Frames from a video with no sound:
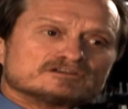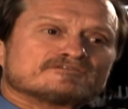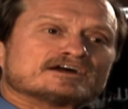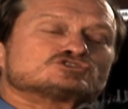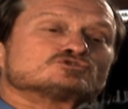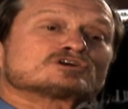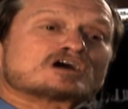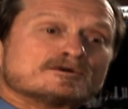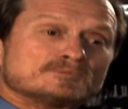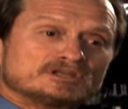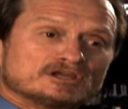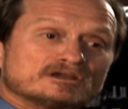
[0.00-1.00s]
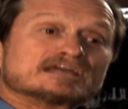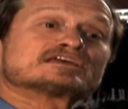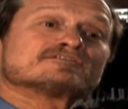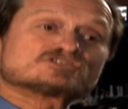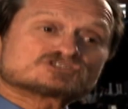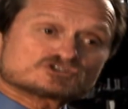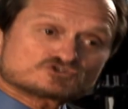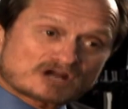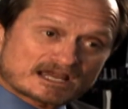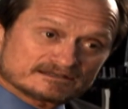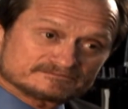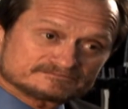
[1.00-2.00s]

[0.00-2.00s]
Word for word: to invite you to come in here and give us a try.